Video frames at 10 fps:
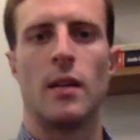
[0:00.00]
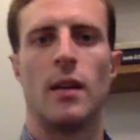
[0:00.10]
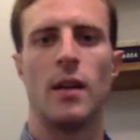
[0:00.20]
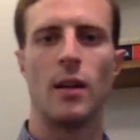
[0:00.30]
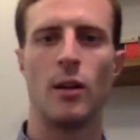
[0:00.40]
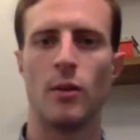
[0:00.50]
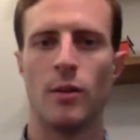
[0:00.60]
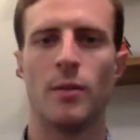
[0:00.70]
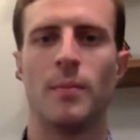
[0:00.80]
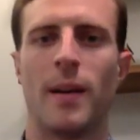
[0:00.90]

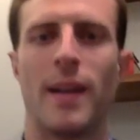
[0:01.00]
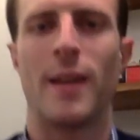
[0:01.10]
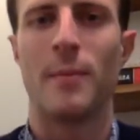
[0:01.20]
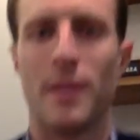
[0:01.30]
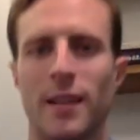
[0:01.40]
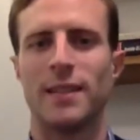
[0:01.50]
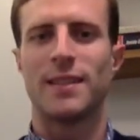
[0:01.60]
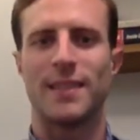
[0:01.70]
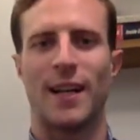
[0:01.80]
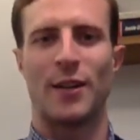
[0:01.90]
Hello, my name
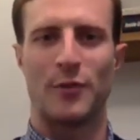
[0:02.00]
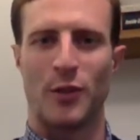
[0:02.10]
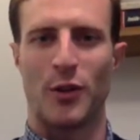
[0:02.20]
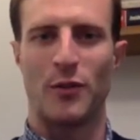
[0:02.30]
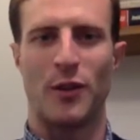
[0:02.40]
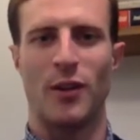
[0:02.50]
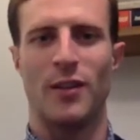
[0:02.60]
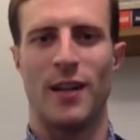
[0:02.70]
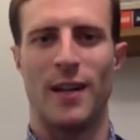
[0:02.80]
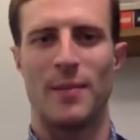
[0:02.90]
is Tellef
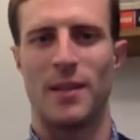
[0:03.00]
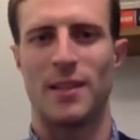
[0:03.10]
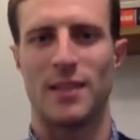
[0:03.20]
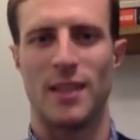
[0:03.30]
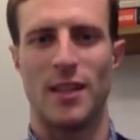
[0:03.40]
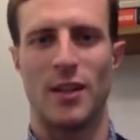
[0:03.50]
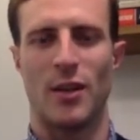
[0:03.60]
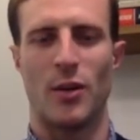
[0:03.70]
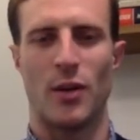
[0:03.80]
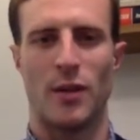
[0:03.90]
Lundevall. I'm the
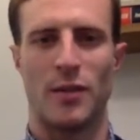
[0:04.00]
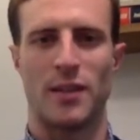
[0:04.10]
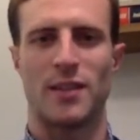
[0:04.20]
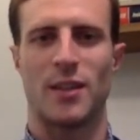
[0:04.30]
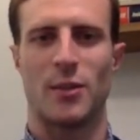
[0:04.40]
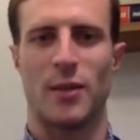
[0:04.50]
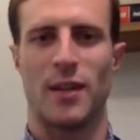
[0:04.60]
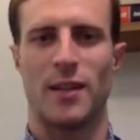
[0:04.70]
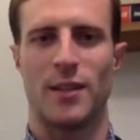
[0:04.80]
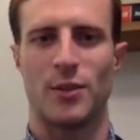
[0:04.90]
CEO of
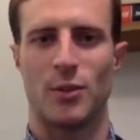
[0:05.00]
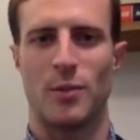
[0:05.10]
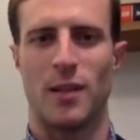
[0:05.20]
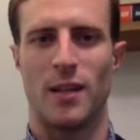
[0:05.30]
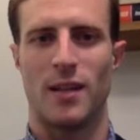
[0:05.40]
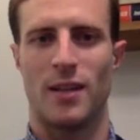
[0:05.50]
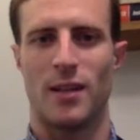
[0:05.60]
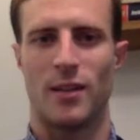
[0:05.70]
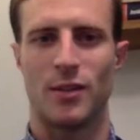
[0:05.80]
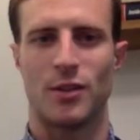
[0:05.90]
Accelerated Digital Media
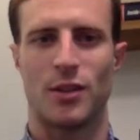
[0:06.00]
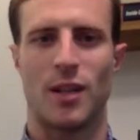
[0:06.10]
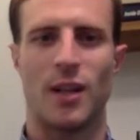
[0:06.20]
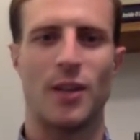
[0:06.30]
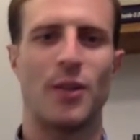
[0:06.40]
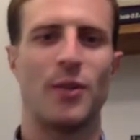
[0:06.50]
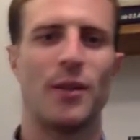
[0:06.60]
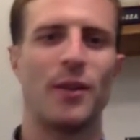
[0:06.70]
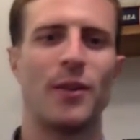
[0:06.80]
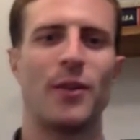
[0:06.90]
here in Chicago,
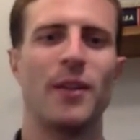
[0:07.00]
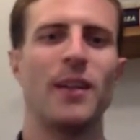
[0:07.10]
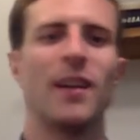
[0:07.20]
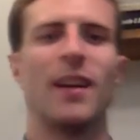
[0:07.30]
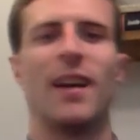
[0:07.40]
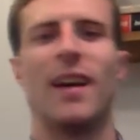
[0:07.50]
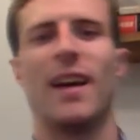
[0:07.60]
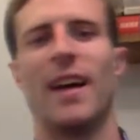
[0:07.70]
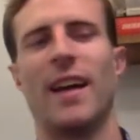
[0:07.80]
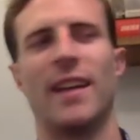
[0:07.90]
Illinois.
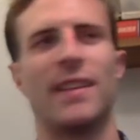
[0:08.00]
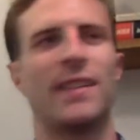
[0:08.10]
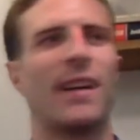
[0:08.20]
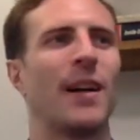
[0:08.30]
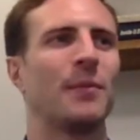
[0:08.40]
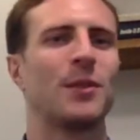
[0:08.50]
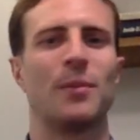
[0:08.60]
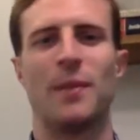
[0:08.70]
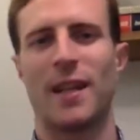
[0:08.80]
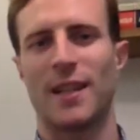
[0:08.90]
And I'm
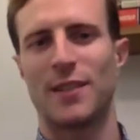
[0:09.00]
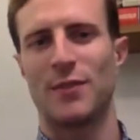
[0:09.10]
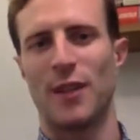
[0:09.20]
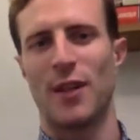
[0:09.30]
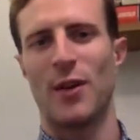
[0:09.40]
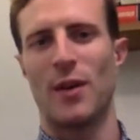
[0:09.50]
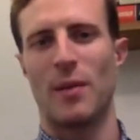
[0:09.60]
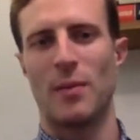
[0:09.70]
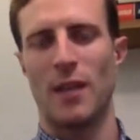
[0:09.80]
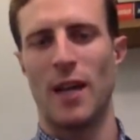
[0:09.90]
submitting this video
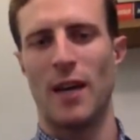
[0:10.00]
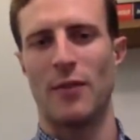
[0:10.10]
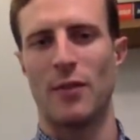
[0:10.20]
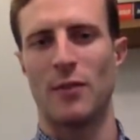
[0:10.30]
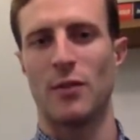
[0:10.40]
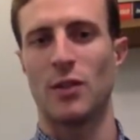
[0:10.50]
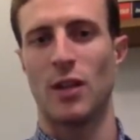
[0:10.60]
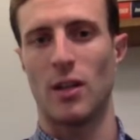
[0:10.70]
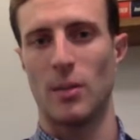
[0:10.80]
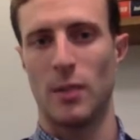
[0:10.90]
on behalf of
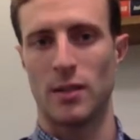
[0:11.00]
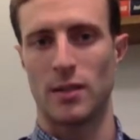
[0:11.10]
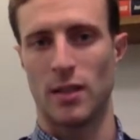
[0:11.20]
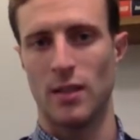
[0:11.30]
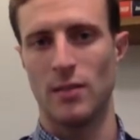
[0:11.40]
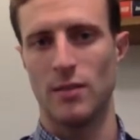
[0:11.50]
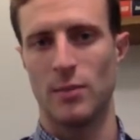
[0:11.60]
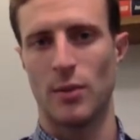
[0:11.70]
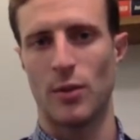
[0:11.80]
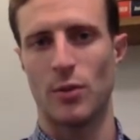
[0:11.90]
Vishakhi Bansal,
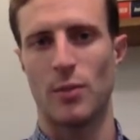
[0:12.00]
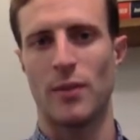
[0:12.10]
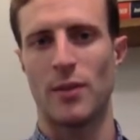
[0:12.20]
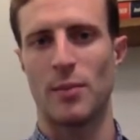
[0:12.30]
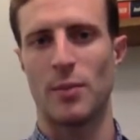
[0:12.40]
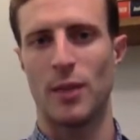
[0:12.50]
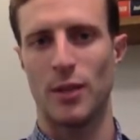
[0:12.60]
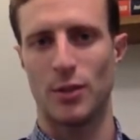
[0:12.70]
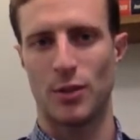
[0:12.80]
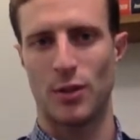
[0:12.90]
with whom I've had the
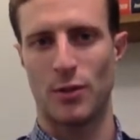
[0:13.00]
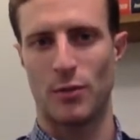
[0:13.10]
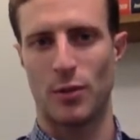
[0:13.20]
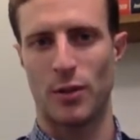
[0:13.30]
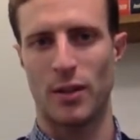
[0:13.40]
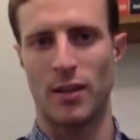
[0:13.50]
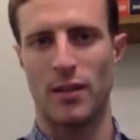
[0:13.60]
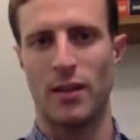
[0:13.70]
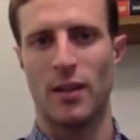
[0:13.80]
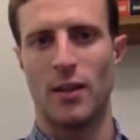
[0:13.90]
pleasure of working
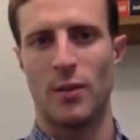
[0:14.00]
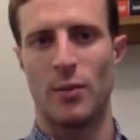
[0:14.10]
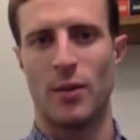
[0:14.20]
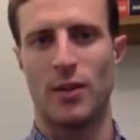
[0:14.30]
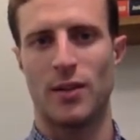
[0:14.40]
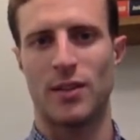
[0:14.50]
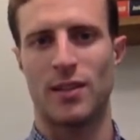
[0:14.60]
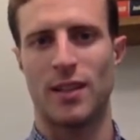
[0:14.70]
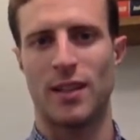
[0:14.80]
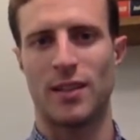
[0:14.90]
with
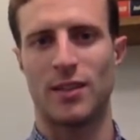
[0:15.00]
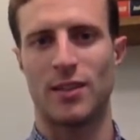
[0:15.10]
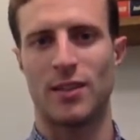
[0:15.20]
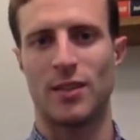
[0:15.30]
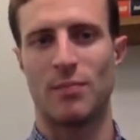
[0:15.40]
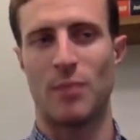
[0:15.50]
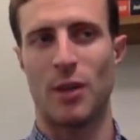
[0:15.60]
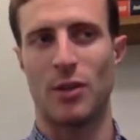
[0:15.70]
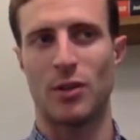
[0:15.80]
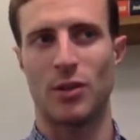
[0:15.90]
since
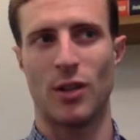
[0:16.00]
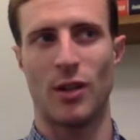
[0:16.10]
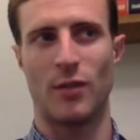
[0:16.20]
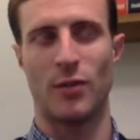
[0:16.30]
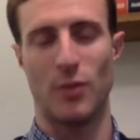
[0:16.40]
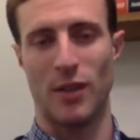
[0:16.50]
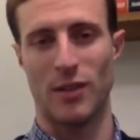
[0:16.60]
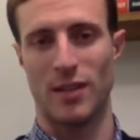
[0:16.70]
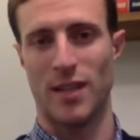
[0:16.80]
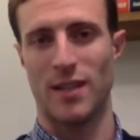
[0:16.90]
March of
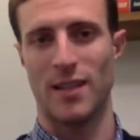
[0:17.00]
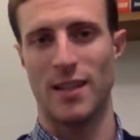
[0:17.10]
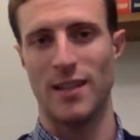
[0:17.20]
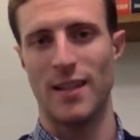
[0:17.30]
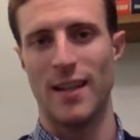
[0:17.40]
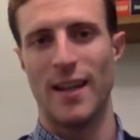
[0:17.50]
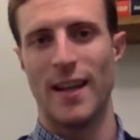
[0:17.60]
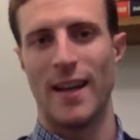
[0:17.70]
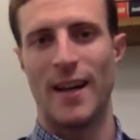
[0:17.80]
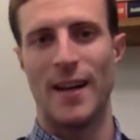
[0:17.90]
2018.
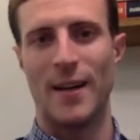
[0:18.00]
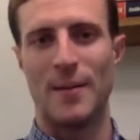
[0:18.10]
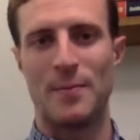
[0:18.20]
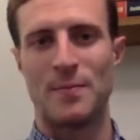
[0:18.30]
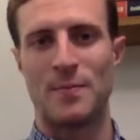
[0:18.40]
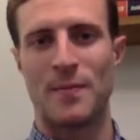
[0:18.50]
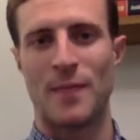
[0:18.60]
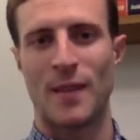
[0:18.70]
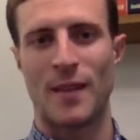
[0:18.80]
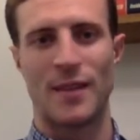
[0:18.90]

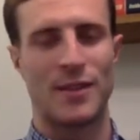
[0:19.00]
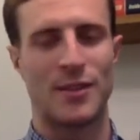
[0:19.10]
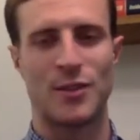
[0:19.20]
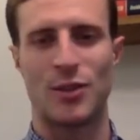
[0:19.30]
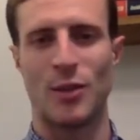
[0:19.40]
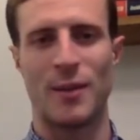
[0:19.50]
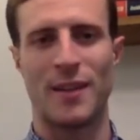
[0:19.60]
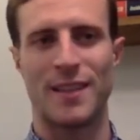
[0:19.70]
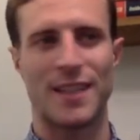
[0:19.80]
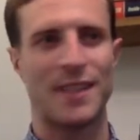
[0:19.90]
So many
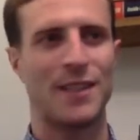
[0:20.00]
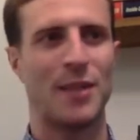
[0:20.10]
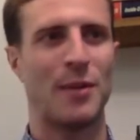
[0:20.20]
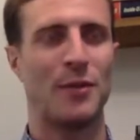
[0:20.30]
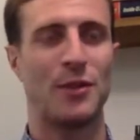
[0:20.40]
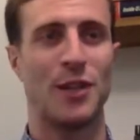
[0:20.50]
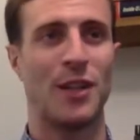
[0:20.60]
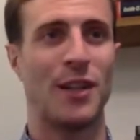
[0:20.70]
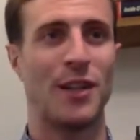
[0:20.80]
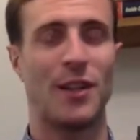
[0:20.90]
things I can say about
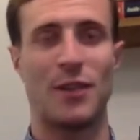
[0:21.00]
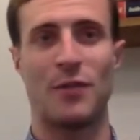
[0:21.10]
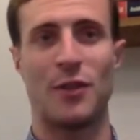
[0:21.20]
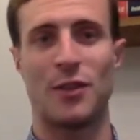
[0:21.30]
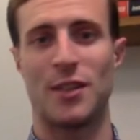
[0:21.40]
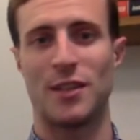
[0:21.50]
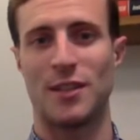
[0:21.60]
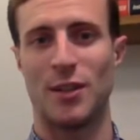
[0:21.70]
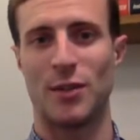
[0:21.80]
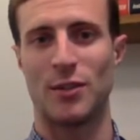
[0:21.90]
Vishakhi. I think the first thing to
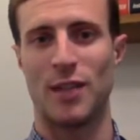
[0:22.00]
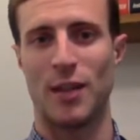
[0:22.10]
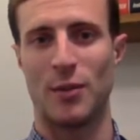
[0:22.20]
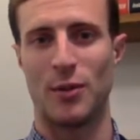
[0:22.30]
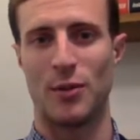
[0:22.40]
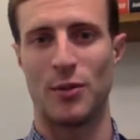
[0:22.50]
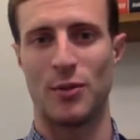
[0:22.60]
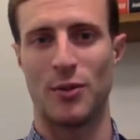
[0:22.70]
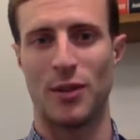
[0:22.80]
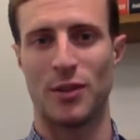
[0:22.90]
note to anyone who
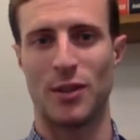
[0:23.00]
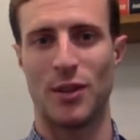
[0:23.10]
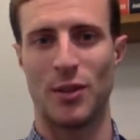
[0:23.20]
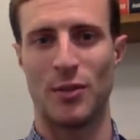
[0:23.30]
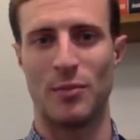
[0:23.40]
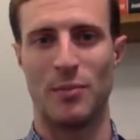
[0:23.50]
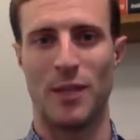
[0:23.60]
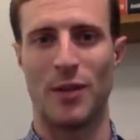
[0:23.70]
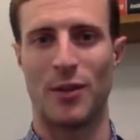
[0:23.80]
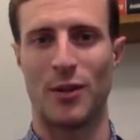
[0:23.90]
doesn't know
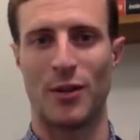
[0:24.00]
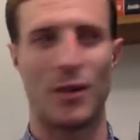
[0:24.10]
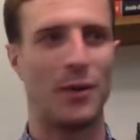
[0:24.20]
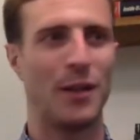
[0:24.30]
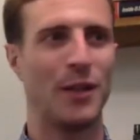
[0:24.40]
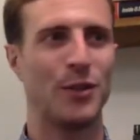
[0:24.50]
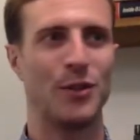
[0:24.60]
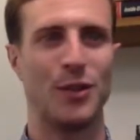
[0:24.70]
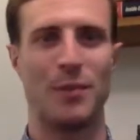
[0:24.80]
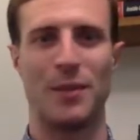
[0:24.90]
me or our
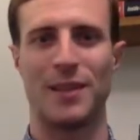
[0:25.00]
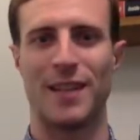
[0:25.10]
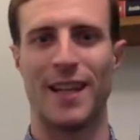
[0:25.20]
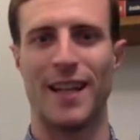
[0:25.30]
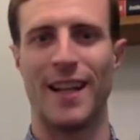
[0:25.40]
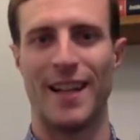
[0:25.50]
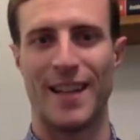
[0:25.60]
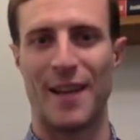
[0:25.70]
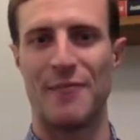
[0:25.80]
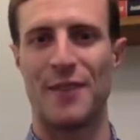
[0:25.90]
relationship is that
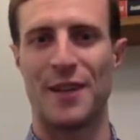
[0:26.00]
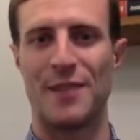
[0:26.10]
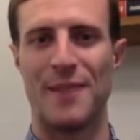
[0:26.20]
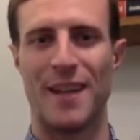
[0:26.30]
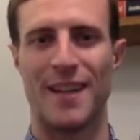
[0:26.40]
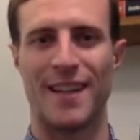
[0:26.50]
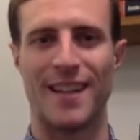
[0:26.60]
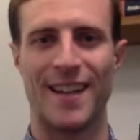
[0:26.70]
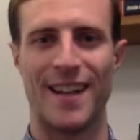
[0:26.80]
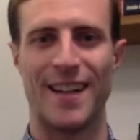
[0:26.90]
I'm very demanding.
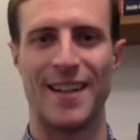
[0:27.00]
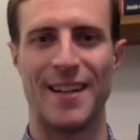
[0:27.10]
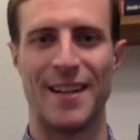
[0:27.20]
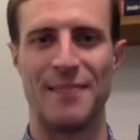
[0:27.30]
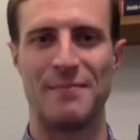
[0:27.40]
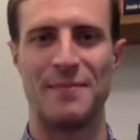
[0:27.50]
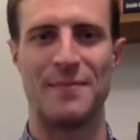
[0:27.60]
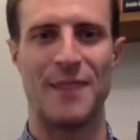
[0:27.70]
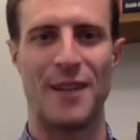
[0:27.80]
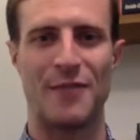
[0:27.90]
I'm
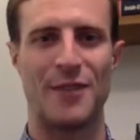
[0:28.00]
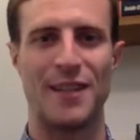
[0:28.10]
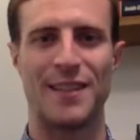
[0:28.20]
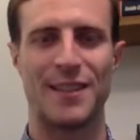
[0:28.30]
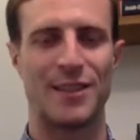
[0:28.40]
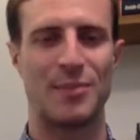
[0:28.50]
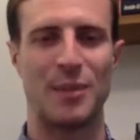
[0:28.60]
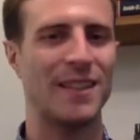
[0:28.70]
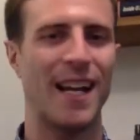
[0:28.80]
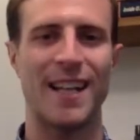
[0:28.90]
not afraid to
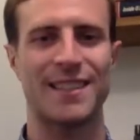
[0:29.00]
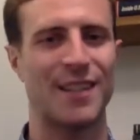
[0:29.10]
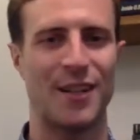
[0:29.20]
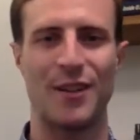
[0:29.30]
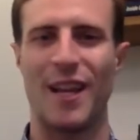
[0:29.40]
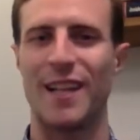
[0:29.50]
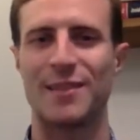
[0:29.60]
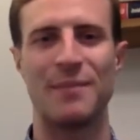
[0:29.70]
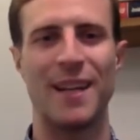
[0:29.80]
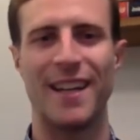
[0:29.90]
spring tasks on her
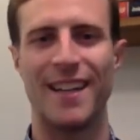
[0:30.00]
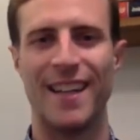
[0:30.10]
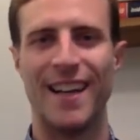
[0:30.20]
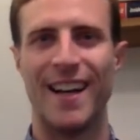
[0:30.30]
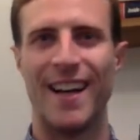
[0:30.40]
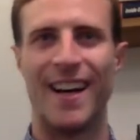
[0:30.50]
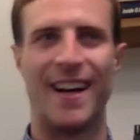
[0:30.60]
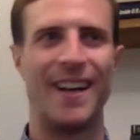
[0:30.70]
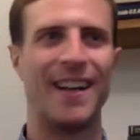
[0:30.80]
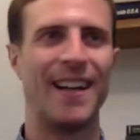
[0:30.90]
last minute.
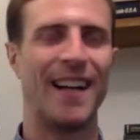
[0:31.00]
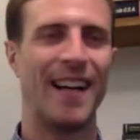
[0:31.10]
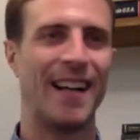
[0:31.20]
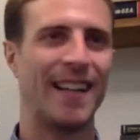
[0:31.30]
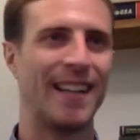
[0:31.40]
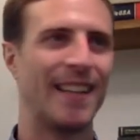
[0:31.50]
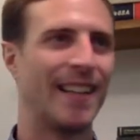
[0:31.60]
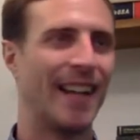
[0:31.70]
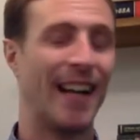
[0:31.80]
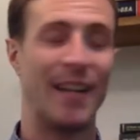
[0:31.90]
I
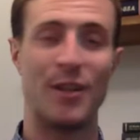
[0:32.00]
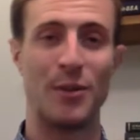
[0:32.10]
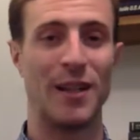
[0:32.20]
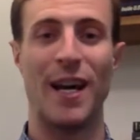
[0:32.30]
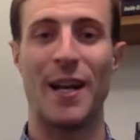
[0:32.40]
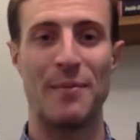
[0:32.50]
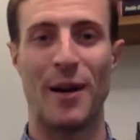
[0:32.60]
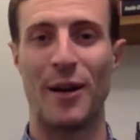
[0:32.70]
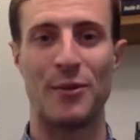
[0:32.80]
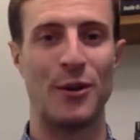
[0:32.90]
do a lot in
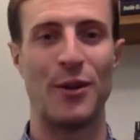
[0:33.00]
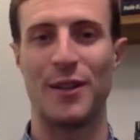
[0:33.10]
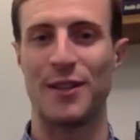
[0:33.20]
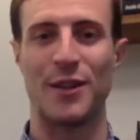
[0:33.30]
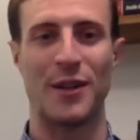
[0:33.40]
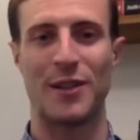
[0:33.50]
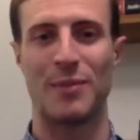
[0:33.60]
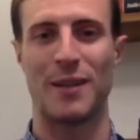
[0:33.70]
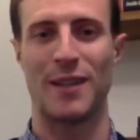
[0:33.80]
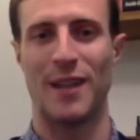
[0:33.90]
my role, and so I
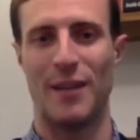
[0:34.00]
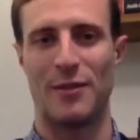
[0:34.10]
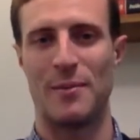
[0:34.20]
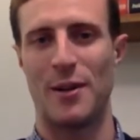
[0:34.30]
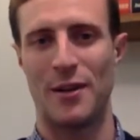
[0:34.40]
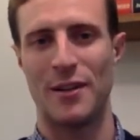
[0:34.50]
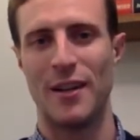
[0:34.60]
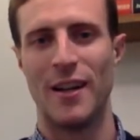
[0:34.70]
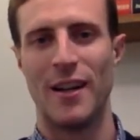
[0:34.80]
expect a lot from her.